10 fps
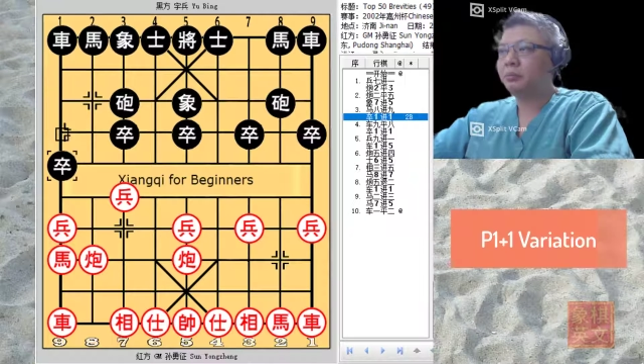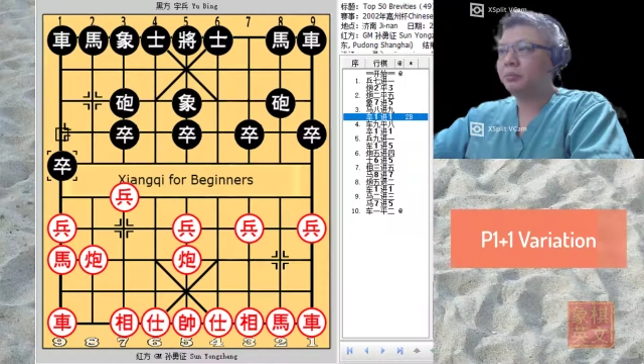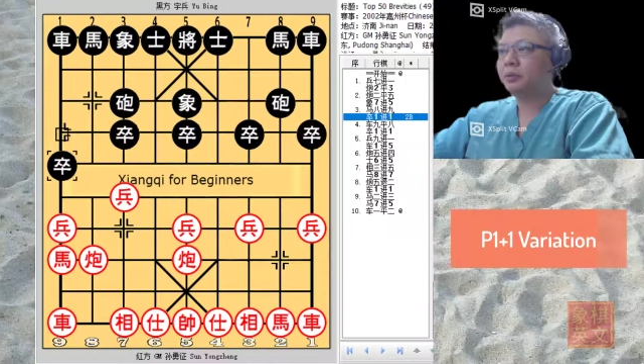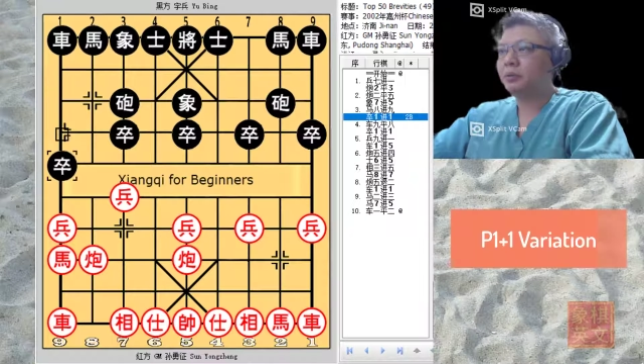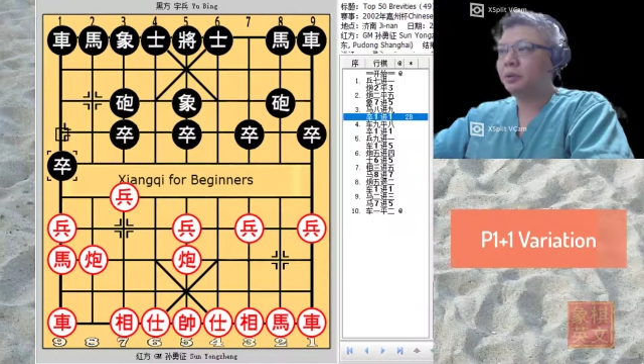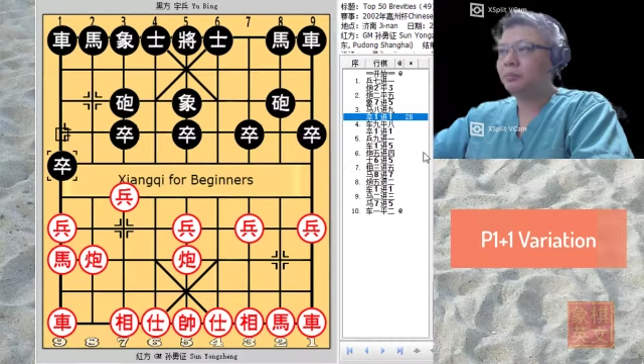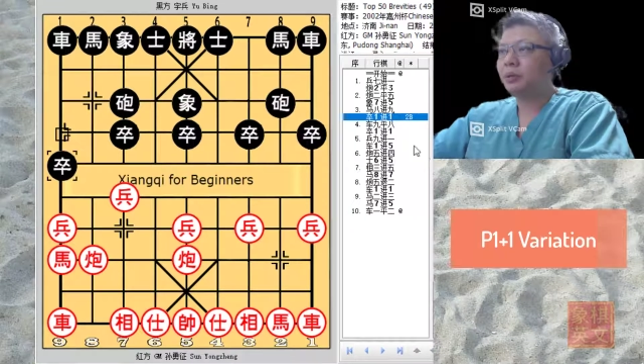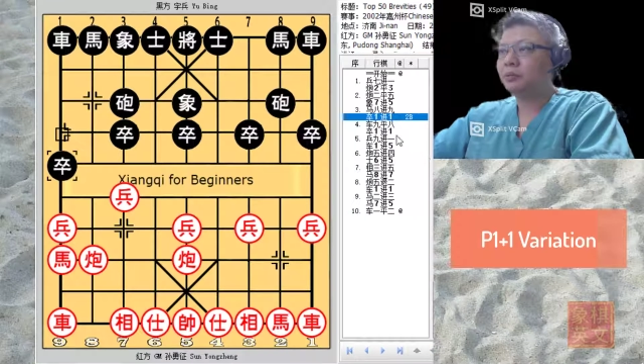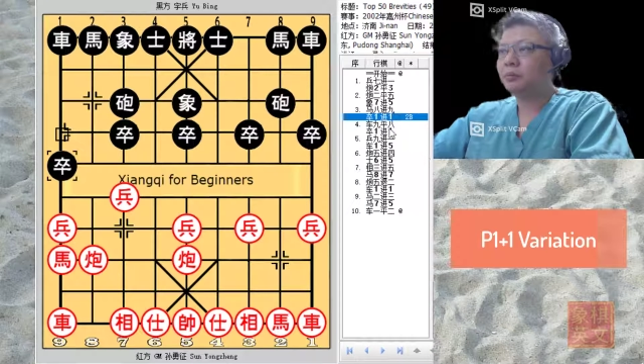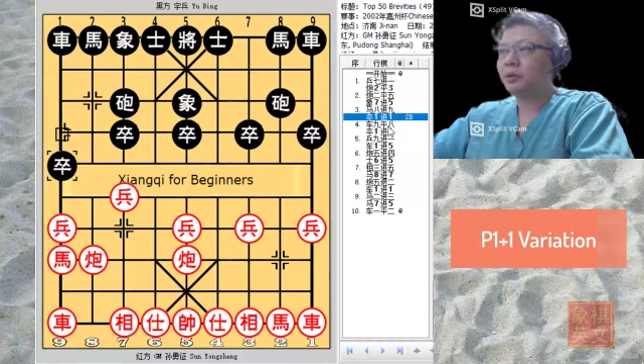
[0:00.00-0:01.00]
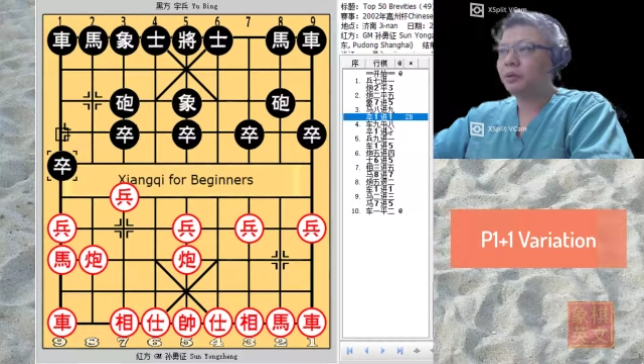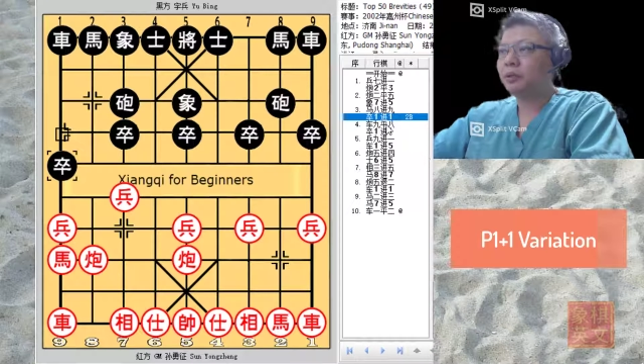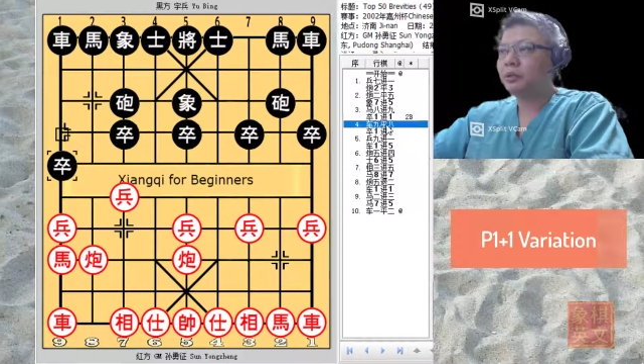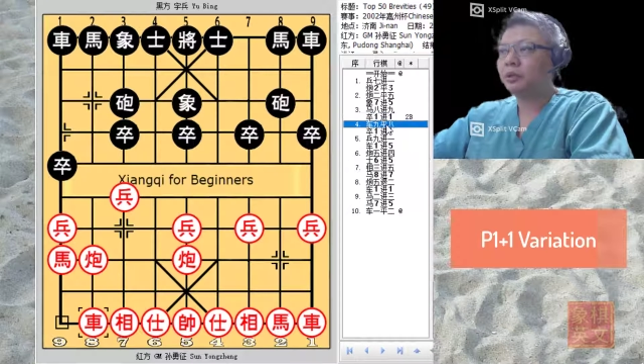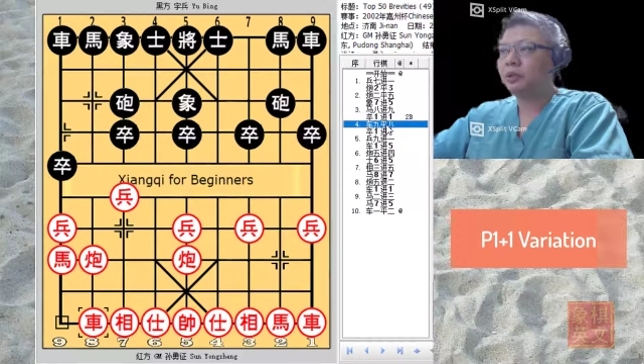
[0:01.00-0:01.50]
P1+1
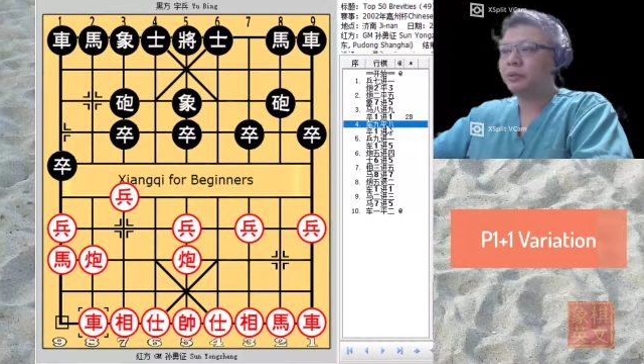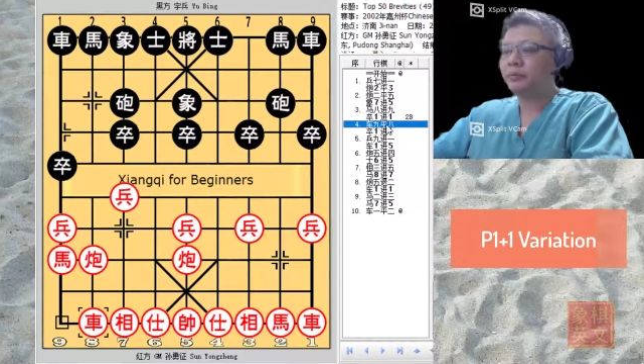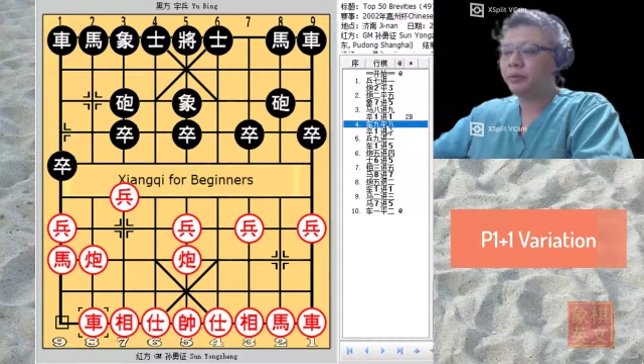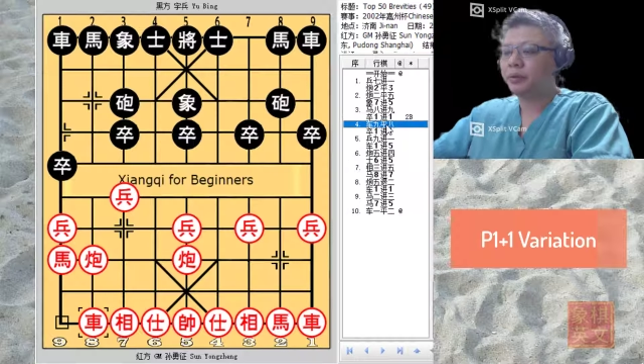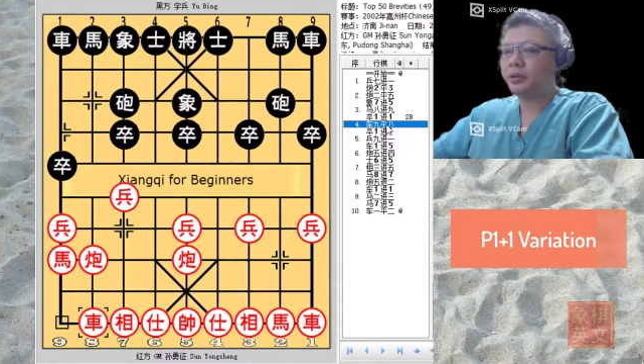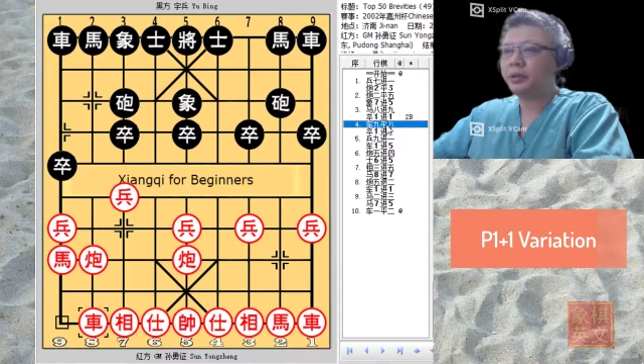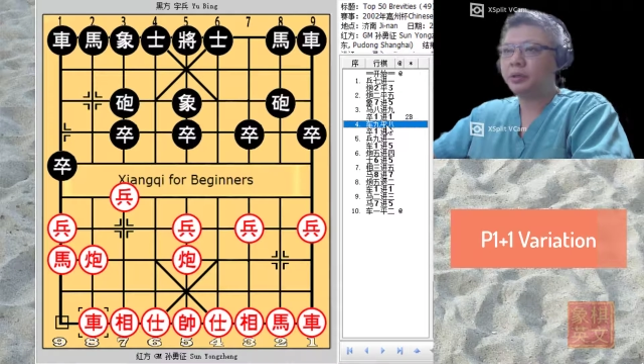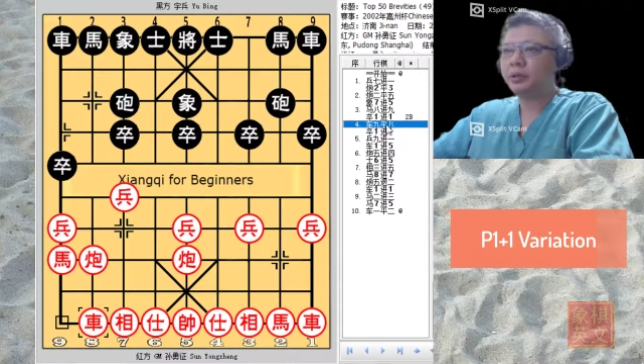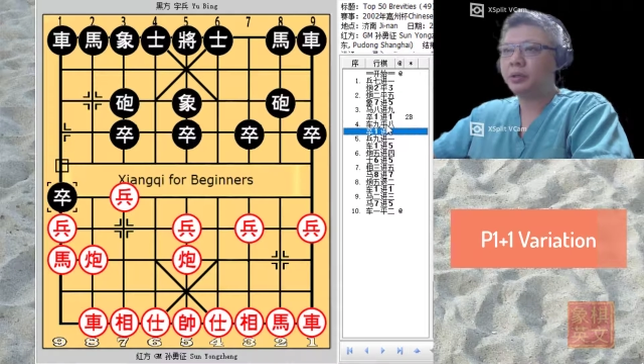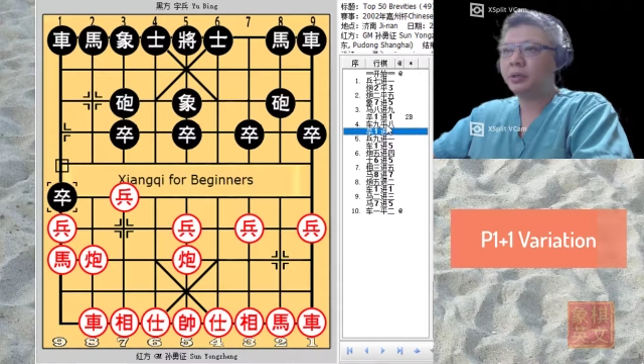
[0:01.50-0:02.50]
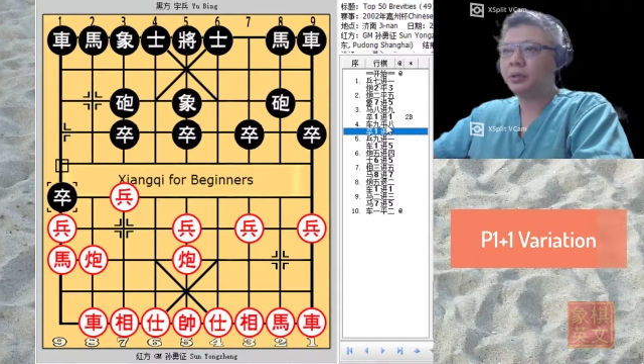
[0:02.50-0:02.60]
is another variation.